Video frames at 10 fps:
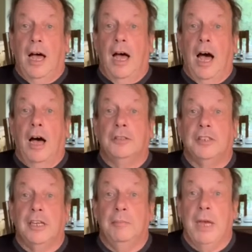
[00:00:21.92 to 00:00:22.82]

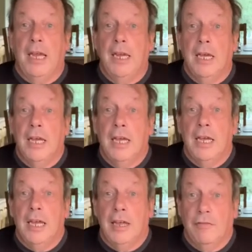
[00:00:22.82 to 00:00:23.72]
asking me
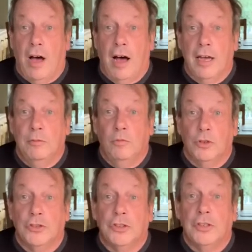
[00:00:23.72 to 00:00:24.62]
if I
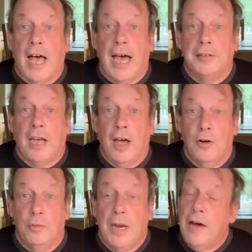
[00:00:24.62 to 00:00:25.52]
was at
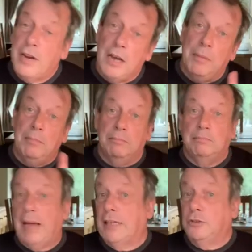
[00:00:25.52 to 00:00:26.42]
home. Now, I've only been
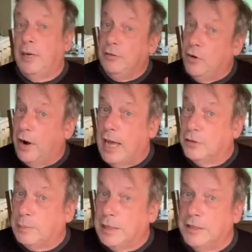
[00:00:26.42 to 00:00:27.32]
back 24 hours
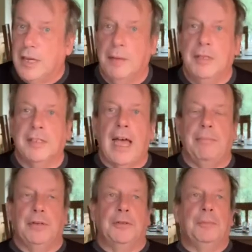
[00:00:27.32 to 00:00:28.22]
by the time this
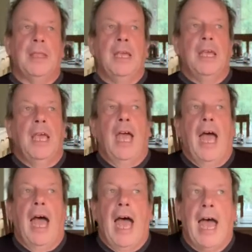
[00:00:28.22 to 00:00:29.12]
happened,
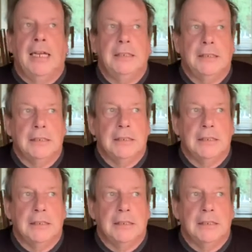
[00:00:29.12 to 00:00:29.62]
and